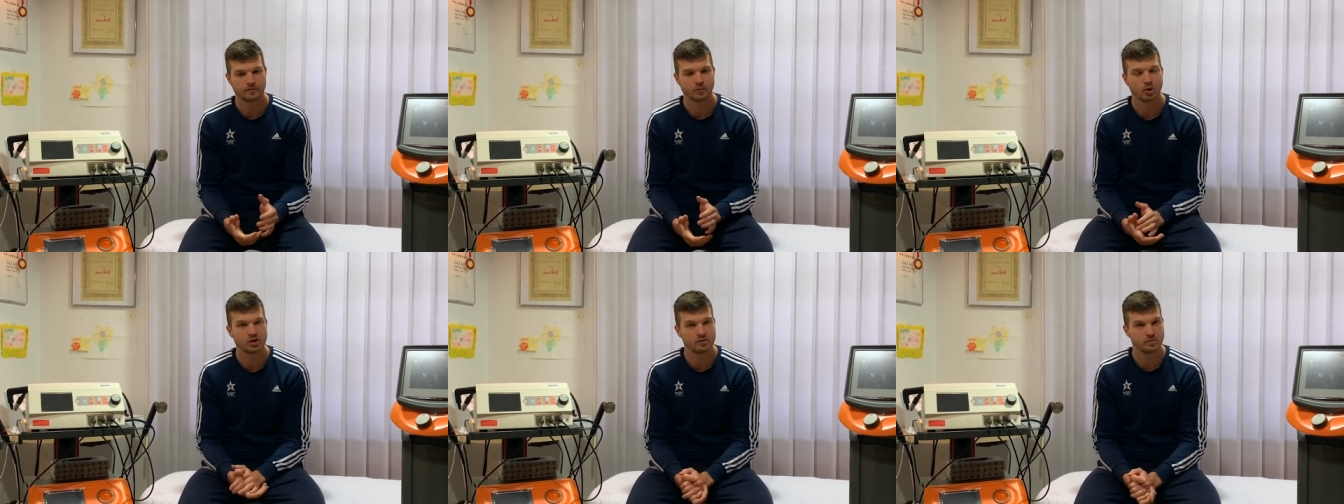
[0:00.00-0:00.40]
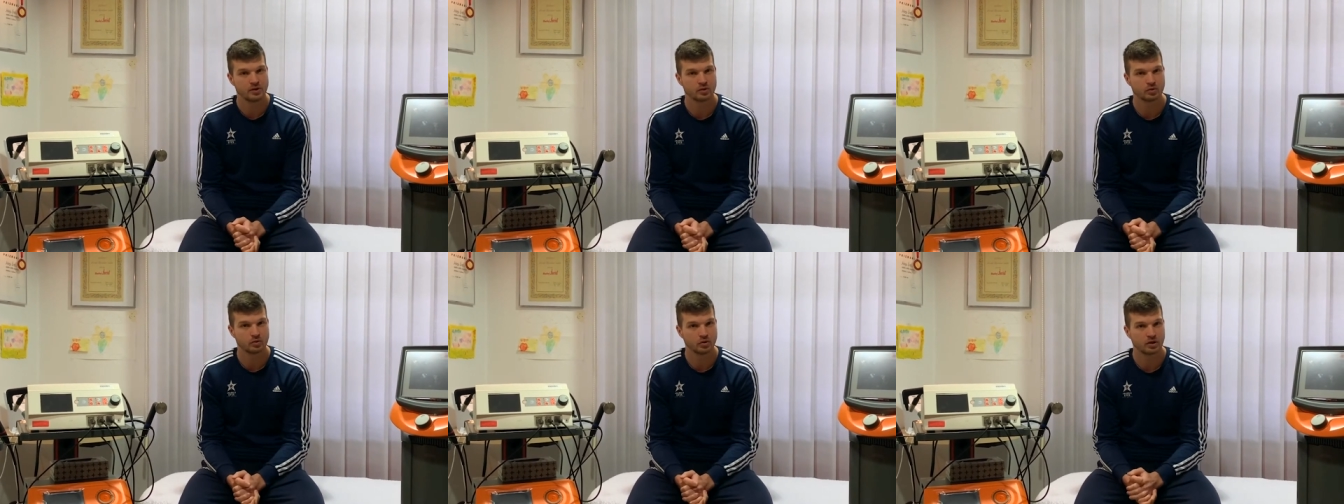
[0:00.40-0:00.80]
point
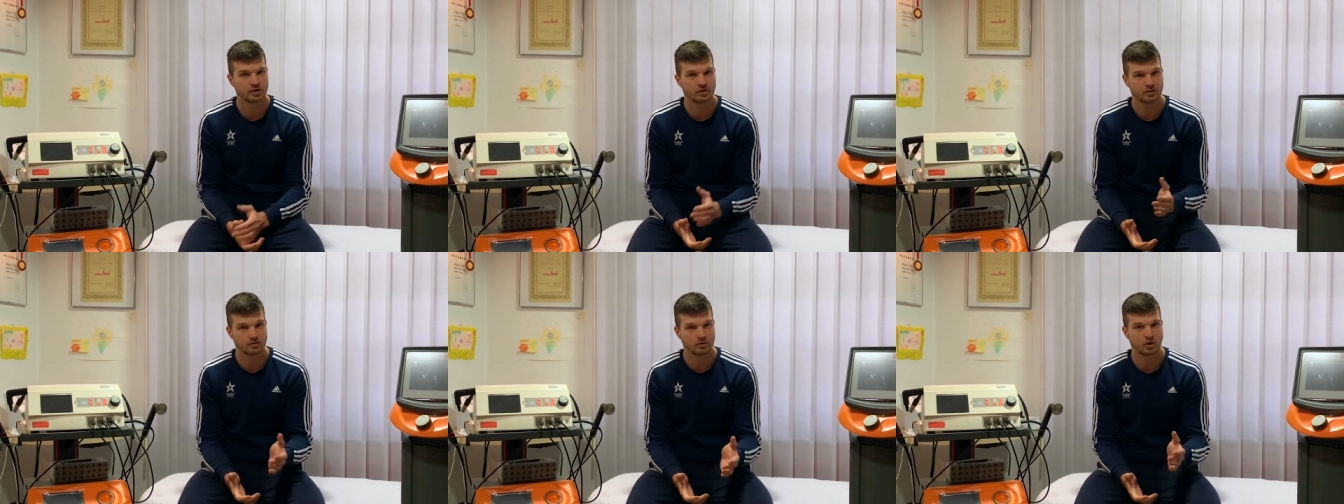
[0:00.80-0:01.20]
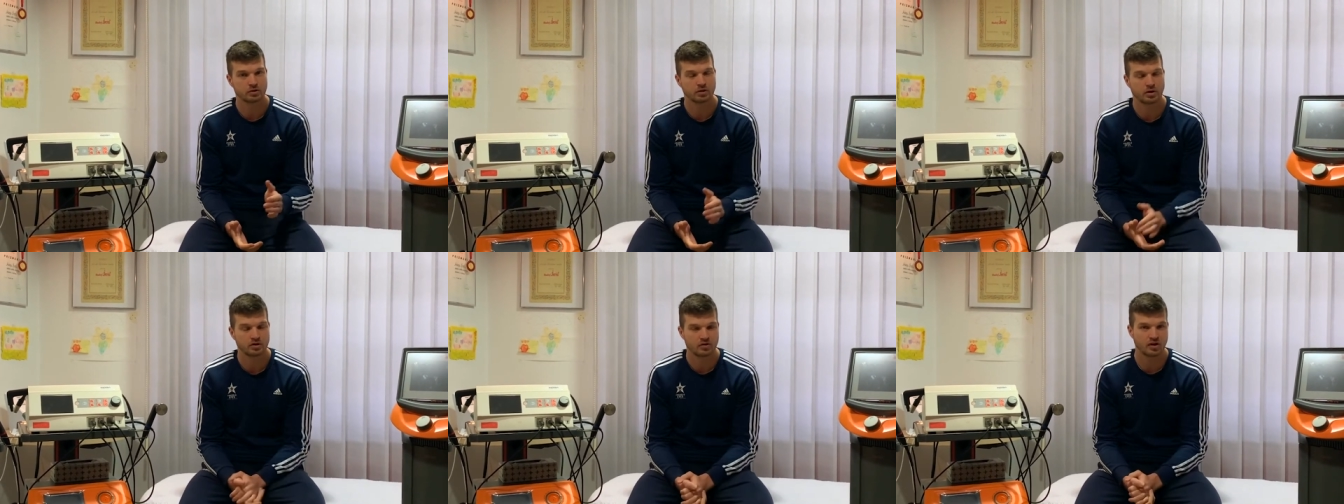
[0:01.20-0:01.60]
me to
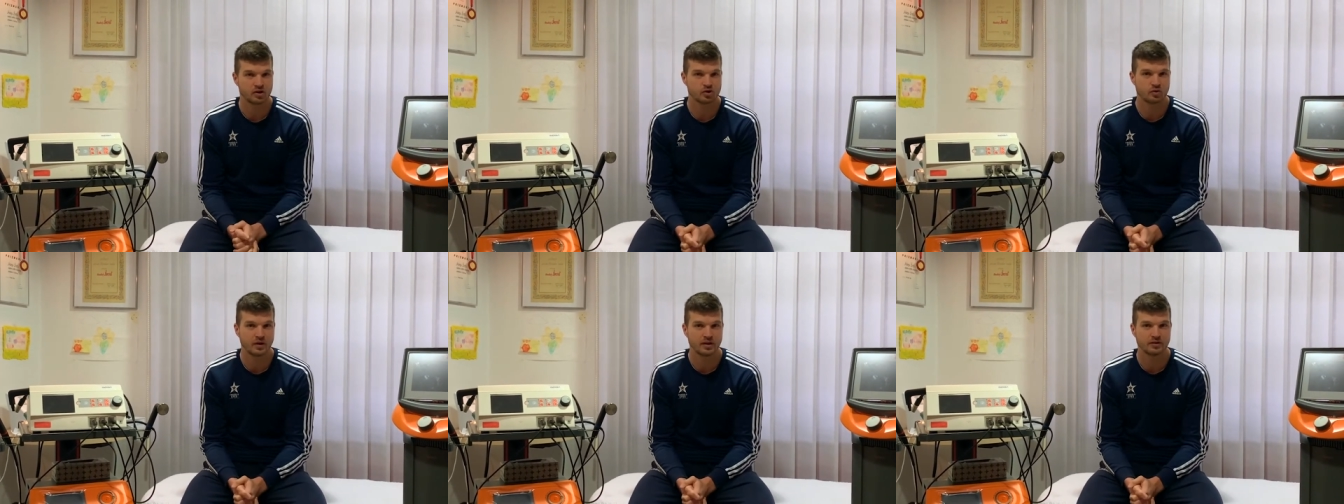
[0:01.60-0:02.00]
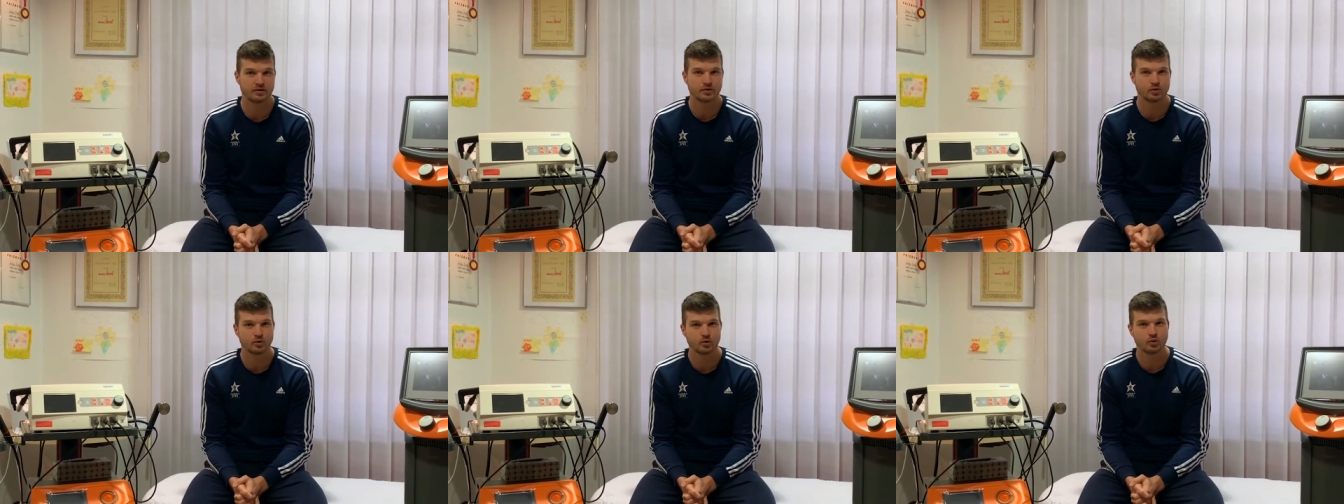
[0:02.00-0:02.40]
Dr. Andre Schwent,
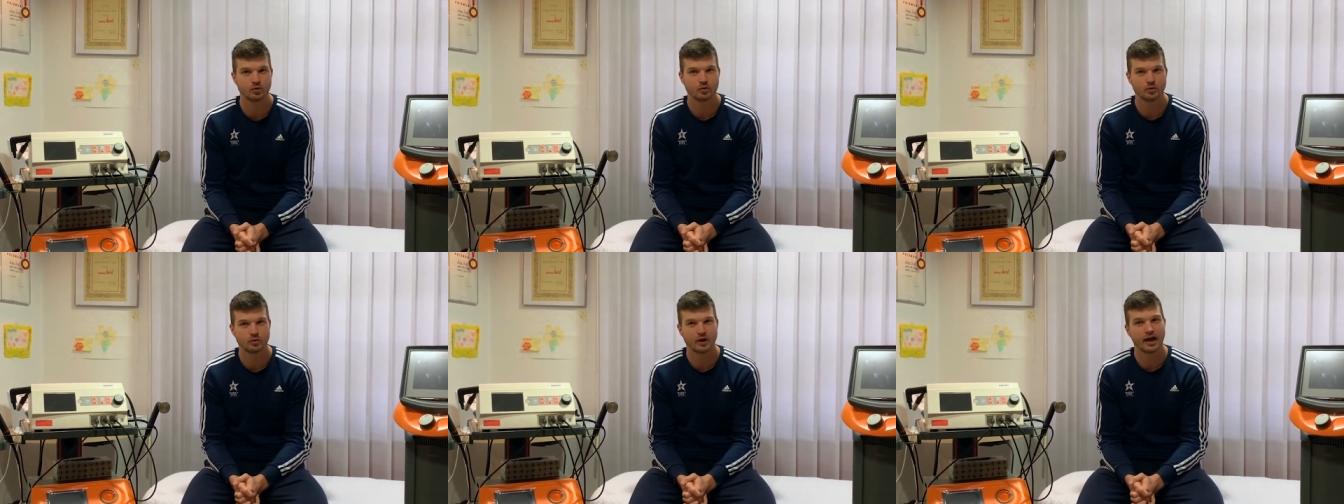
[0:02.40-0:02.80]
who